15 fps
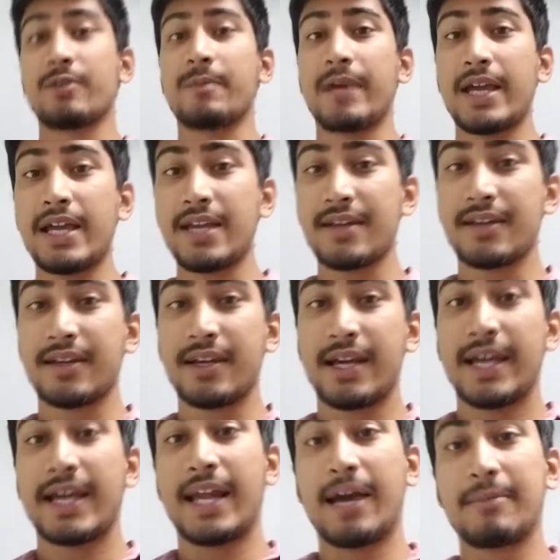paying
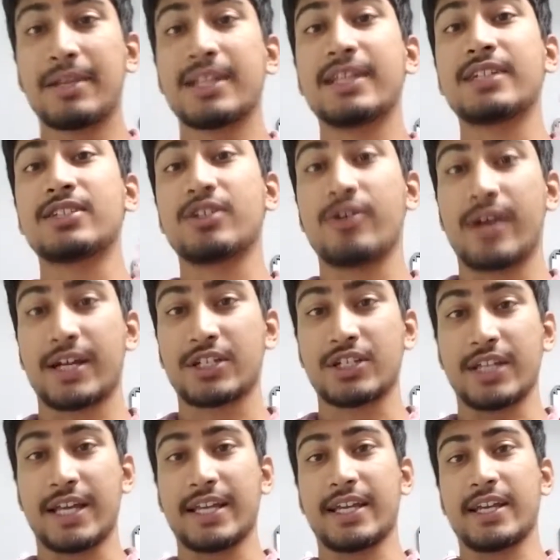and how many leads are you actually
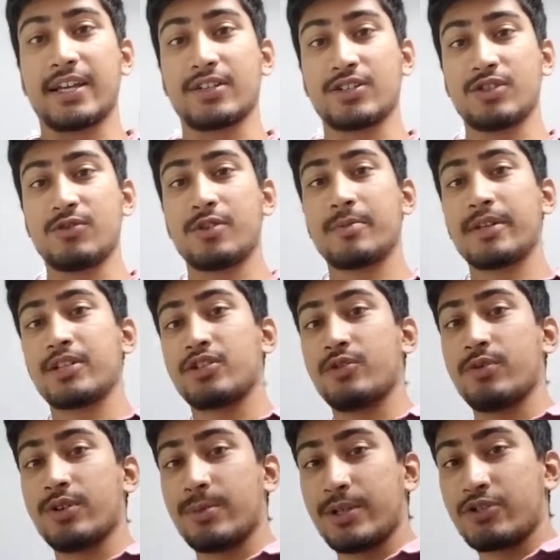getting in? So you want
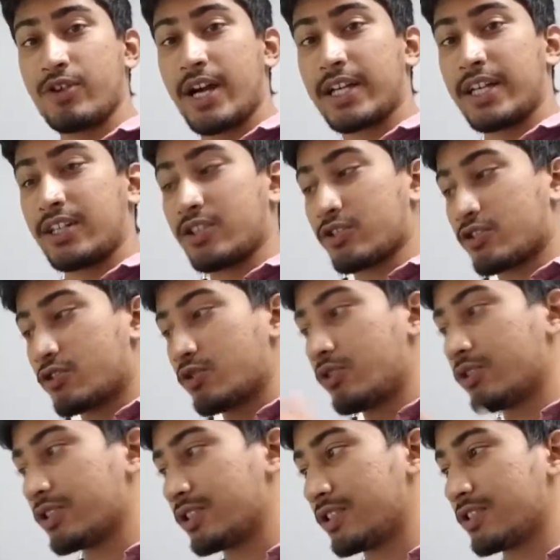to be tracking the
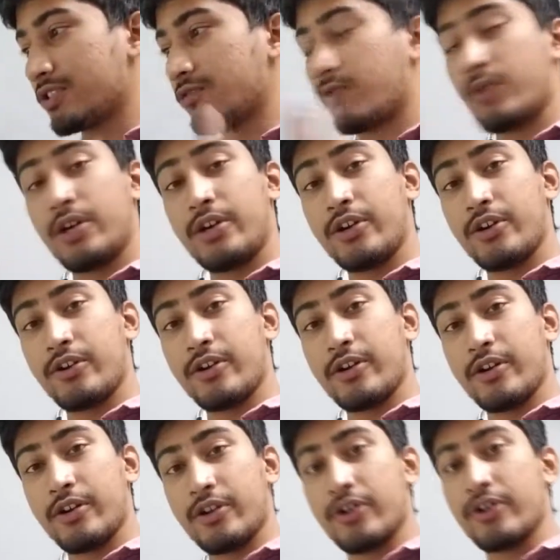sources of where
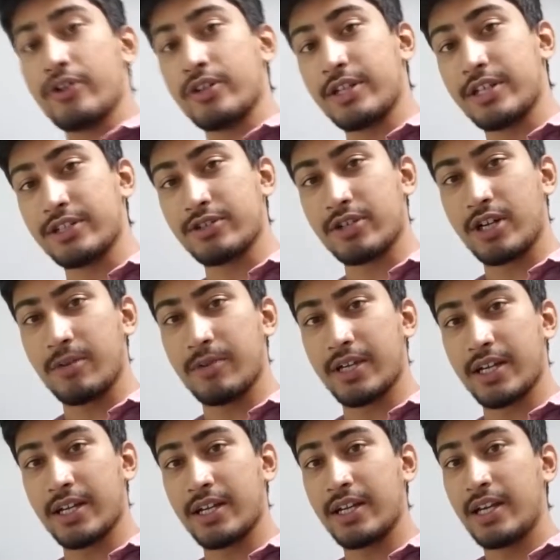your leads are coming
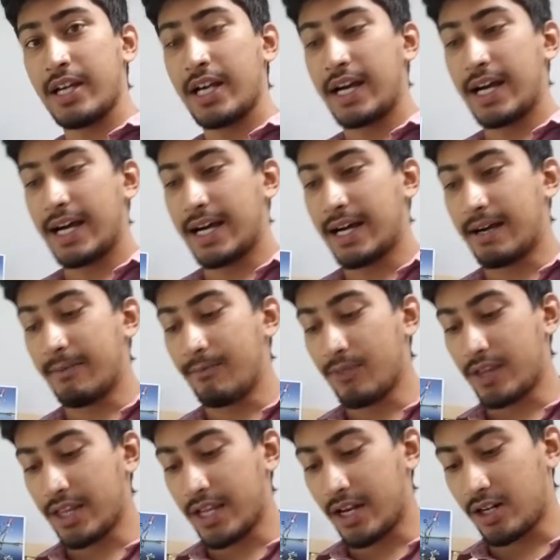in.
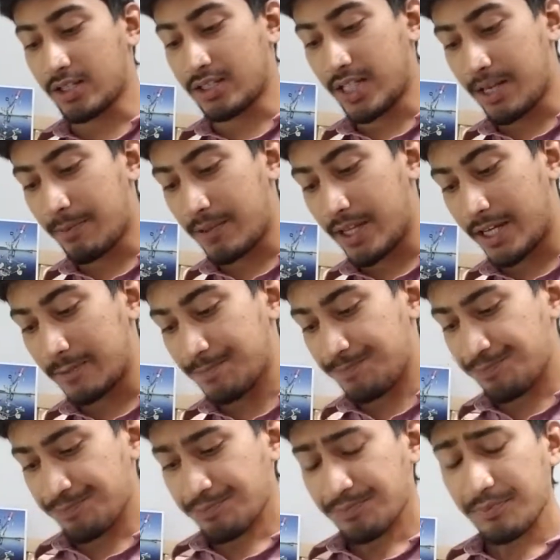Then on top of that,